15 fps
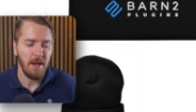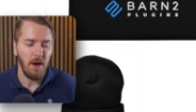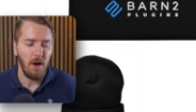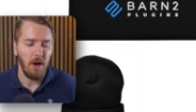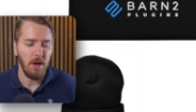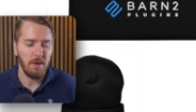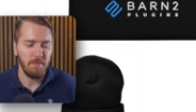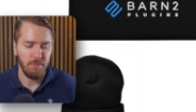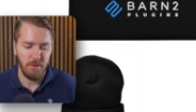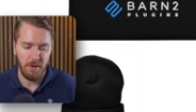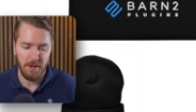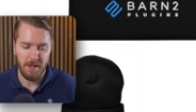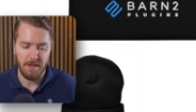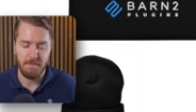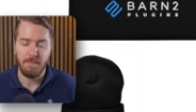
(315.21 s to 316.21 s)
on
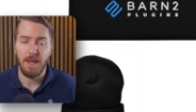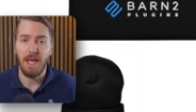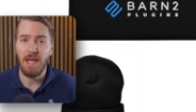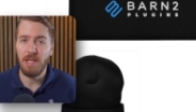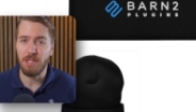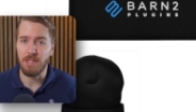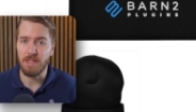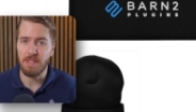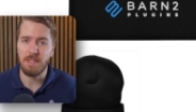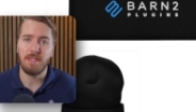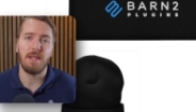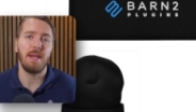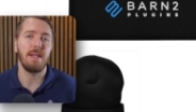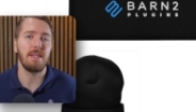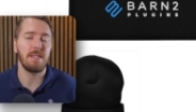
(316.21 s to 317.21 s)
product pages
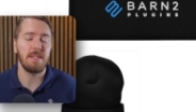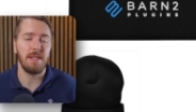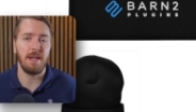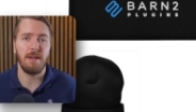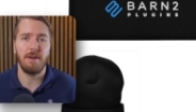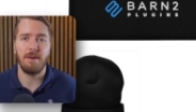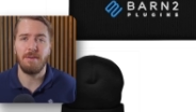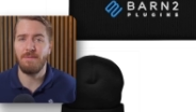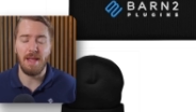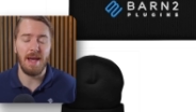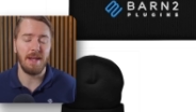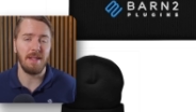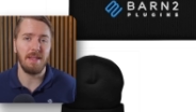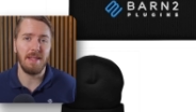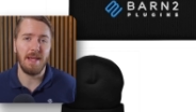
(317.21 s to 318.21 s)
instead of
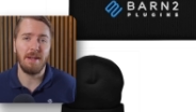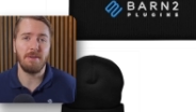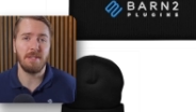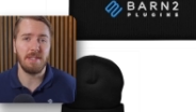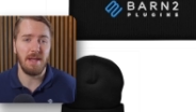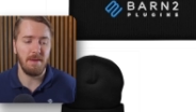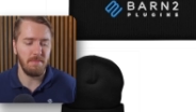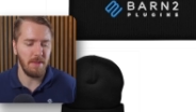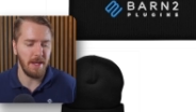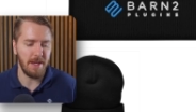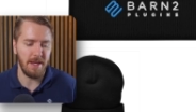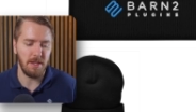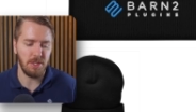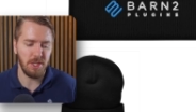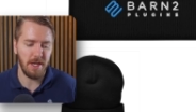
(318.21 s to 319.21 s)
at a later step
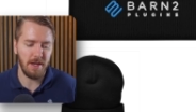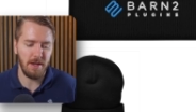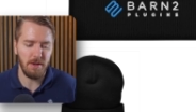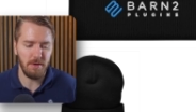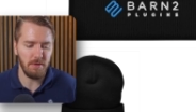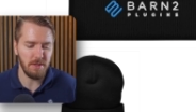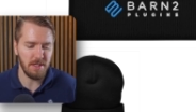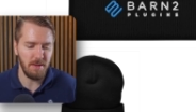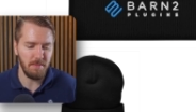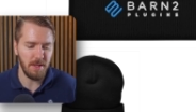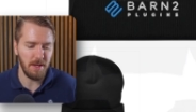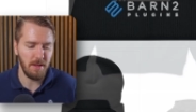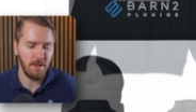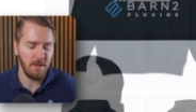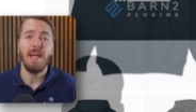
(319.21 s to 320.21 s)
like at checkout or
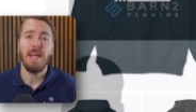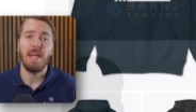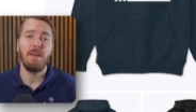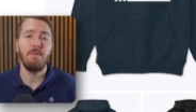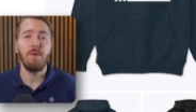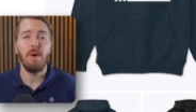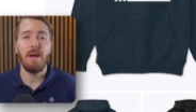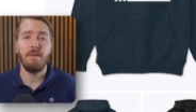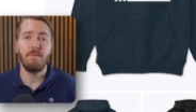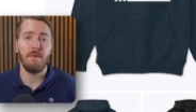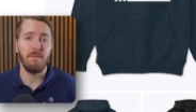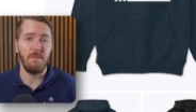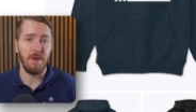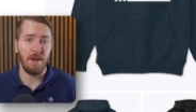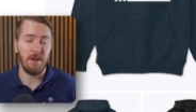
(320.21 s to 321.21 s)
something. If you have
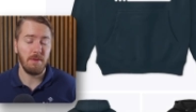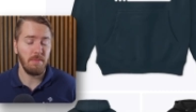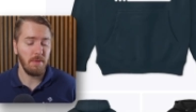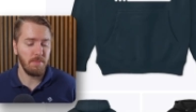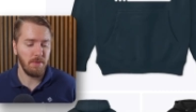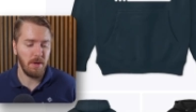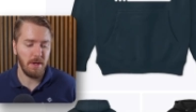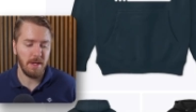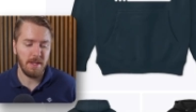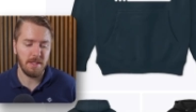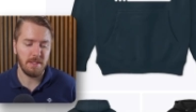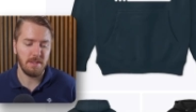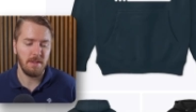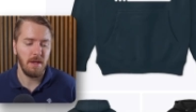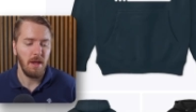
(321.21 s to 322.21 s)
variable
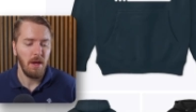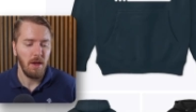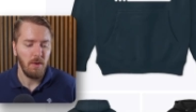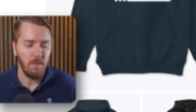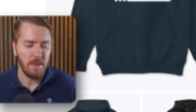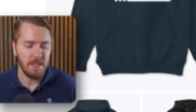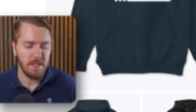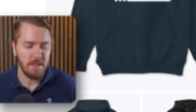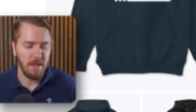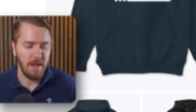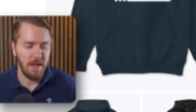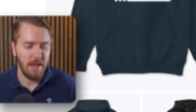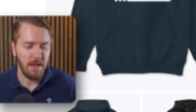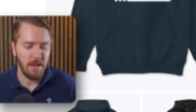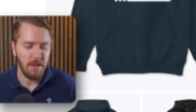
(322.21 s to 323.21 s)
products, once
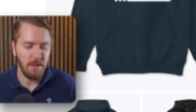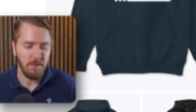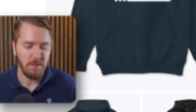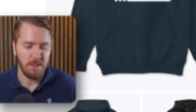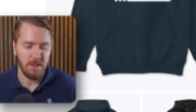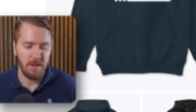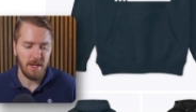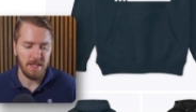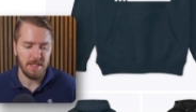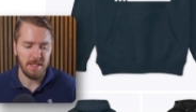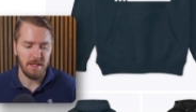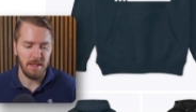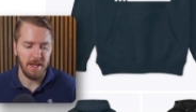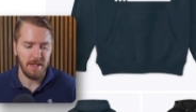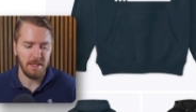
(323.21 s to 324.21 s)
a user has
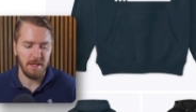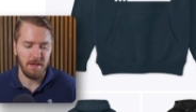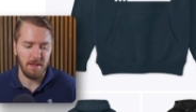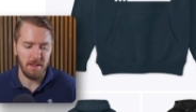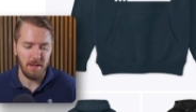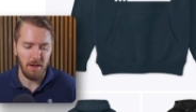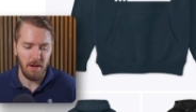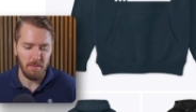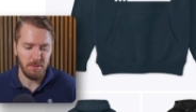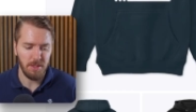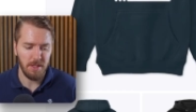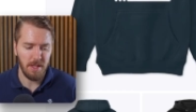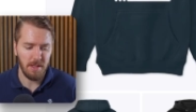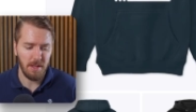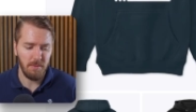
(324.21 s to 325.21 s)
selected the
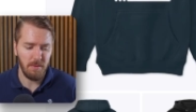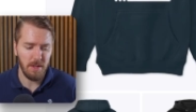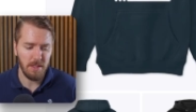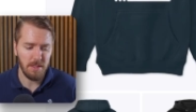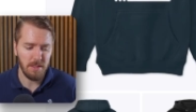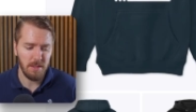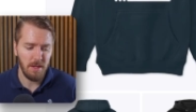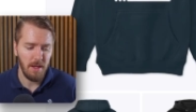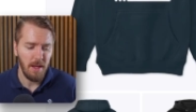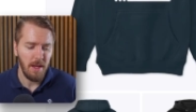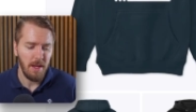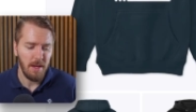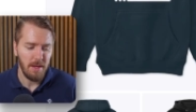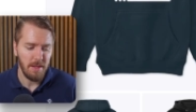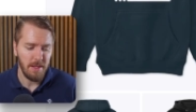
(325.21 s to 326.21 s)
option that they want,
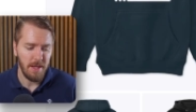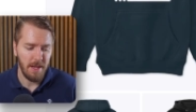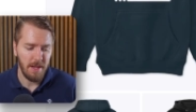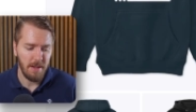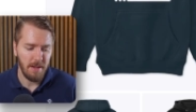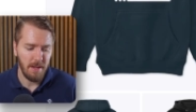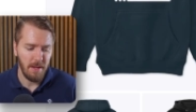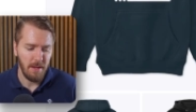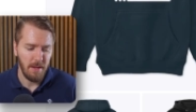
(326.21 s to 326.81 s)
then